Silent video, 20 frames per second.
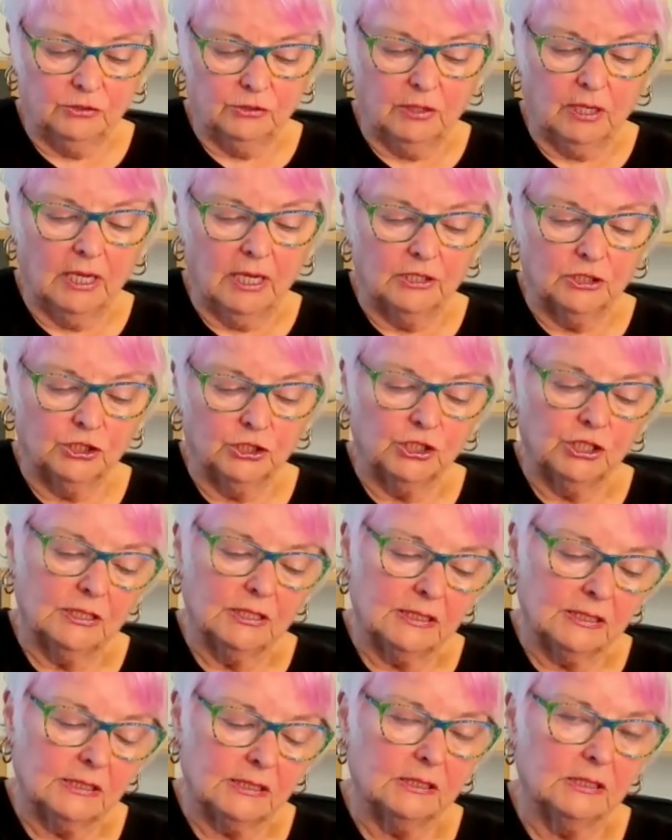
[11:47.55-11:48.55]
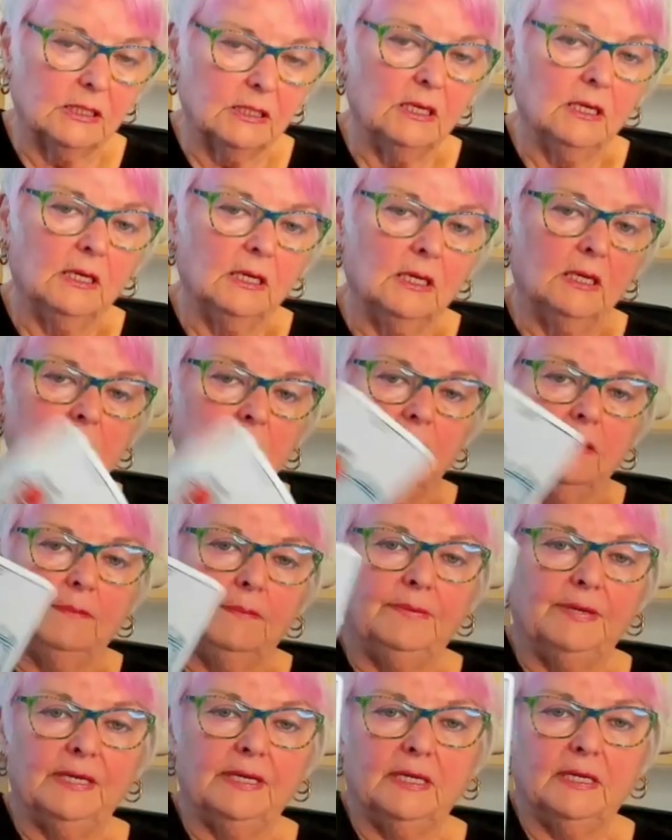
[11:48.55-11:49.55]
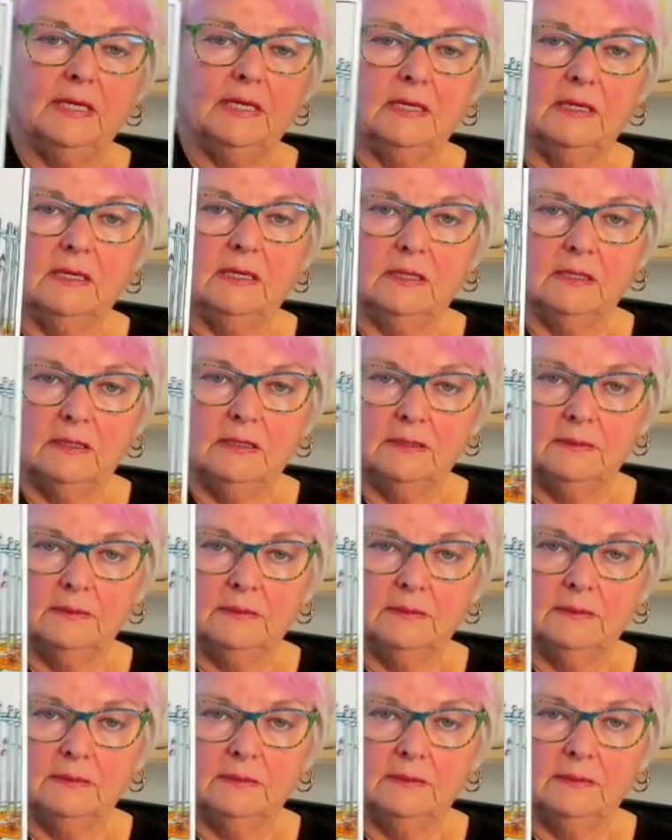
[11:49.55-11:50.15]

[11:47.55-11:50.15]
You can't just be